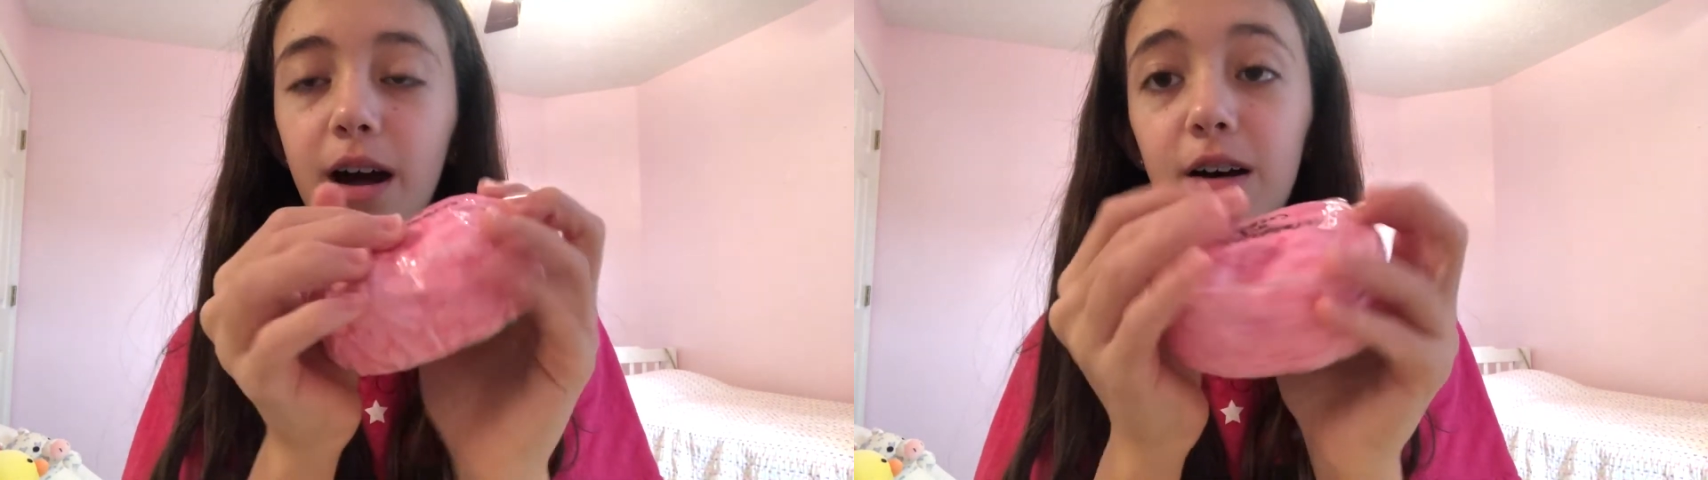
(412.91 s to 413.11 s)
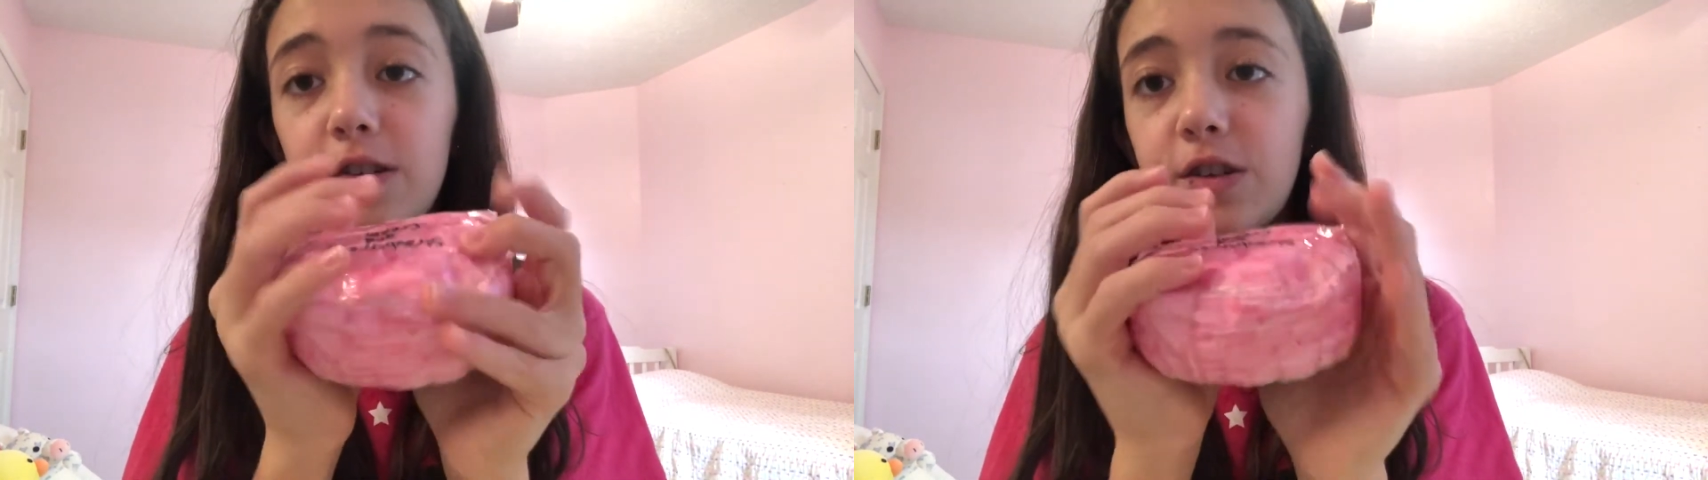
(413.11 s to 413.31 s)

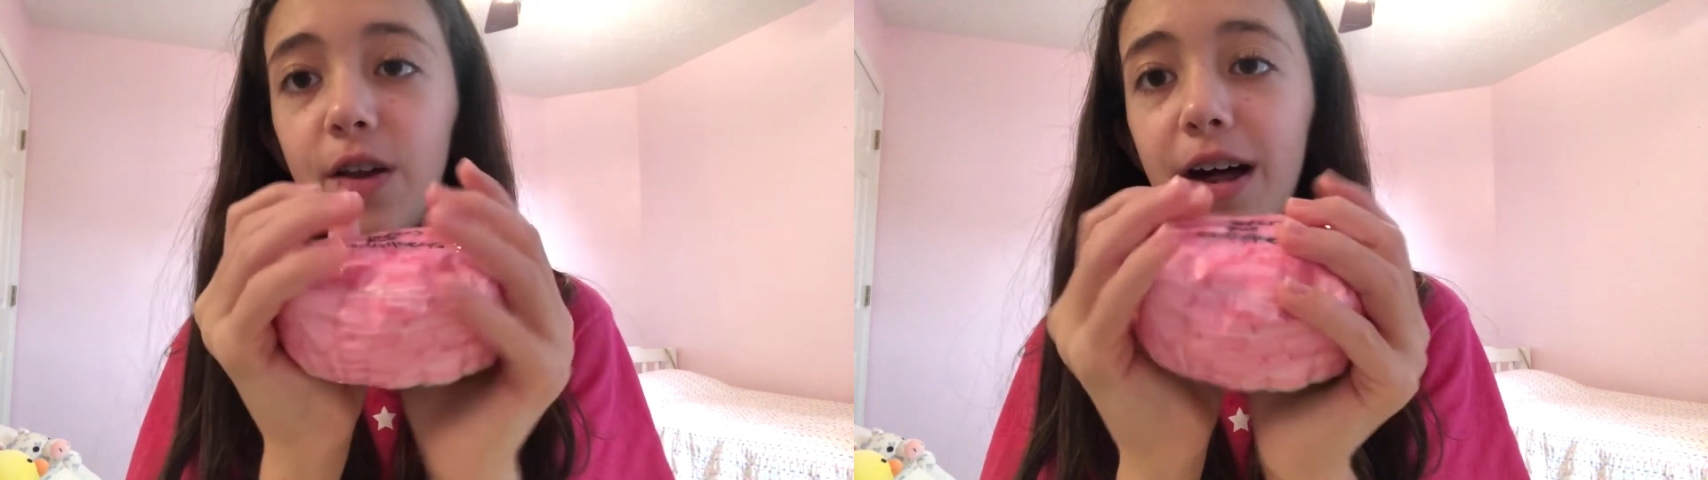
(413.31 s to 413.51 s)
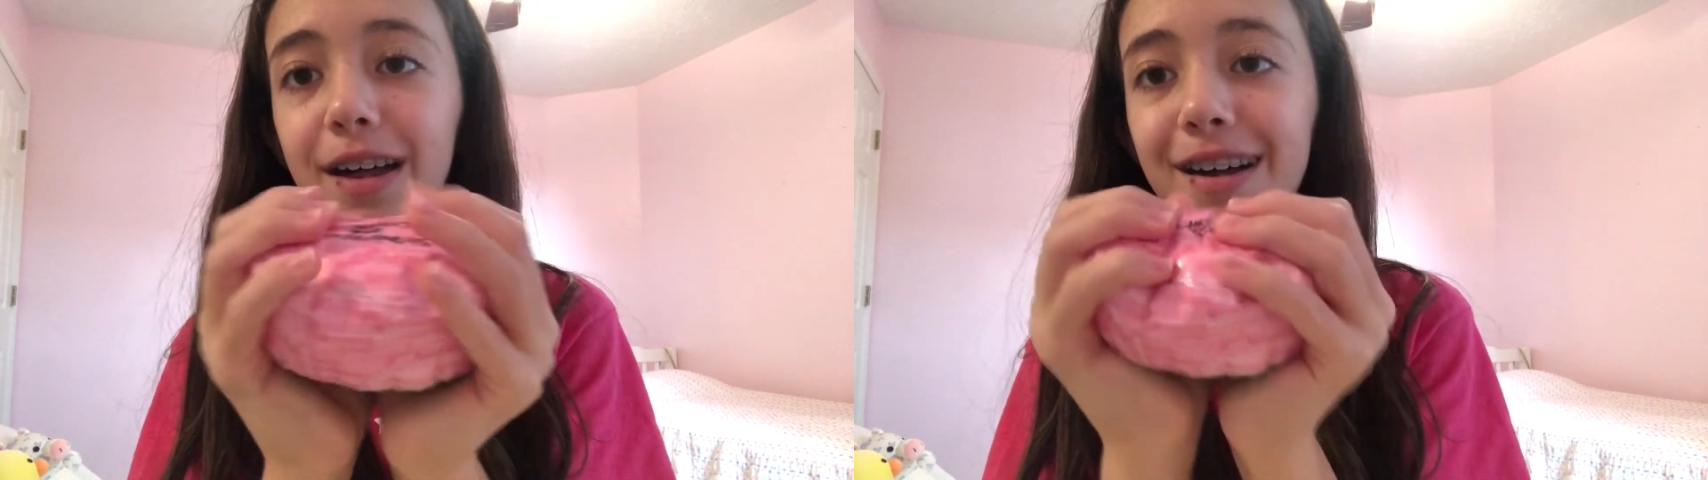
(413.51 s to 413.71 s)
also
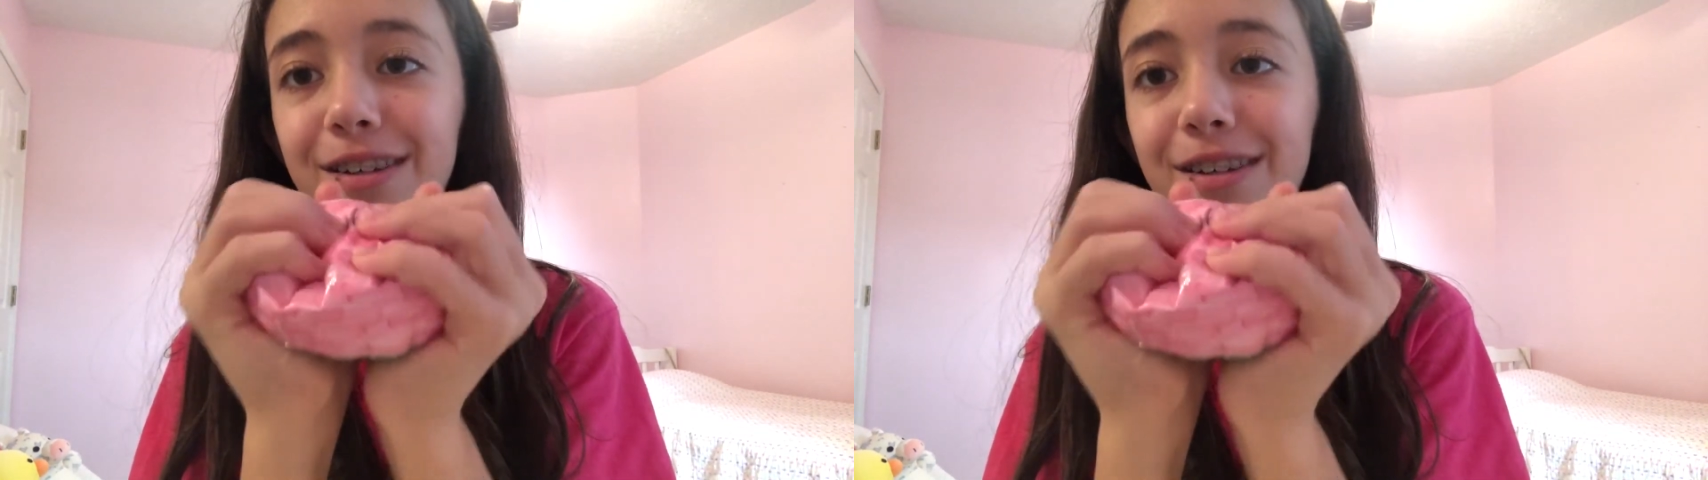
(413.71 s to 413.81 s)
like it.